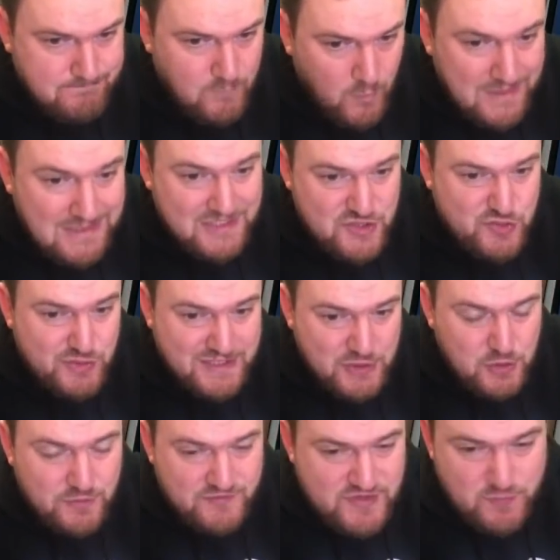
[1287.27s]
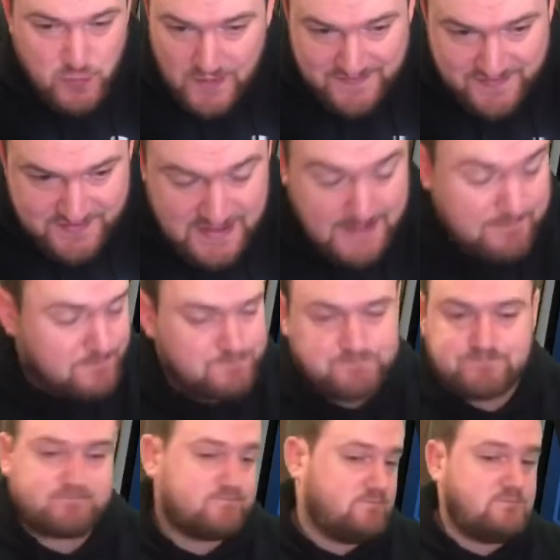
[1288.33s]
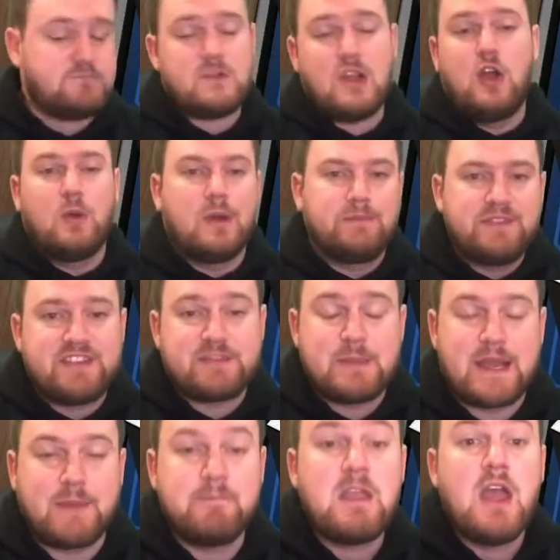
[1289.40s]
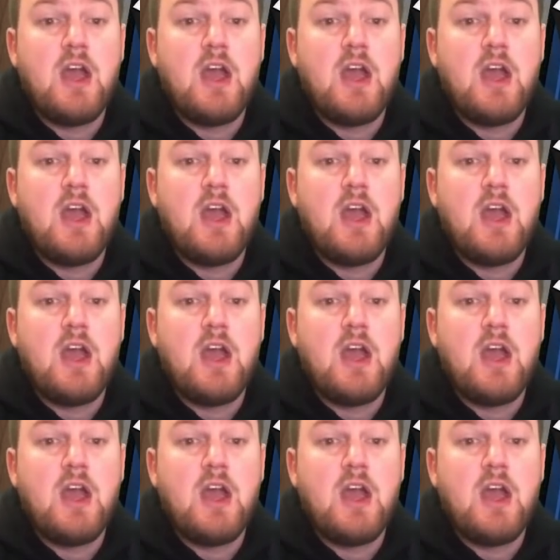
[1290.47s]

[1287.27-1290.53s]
We literally could have just won this game. Oh well, doesn't matter.